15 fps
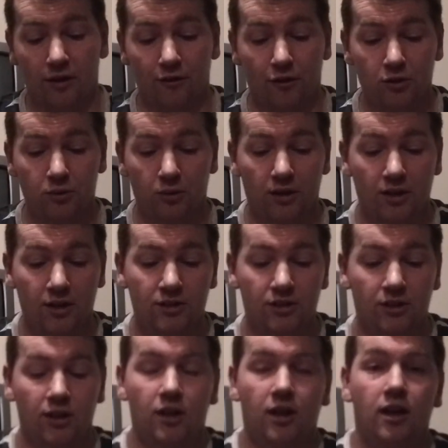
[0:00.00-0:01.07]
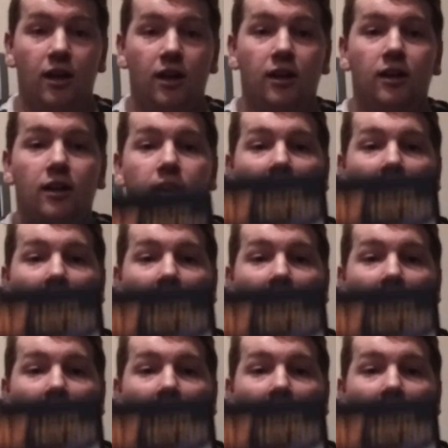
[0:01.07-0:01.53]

So anyway, the first one is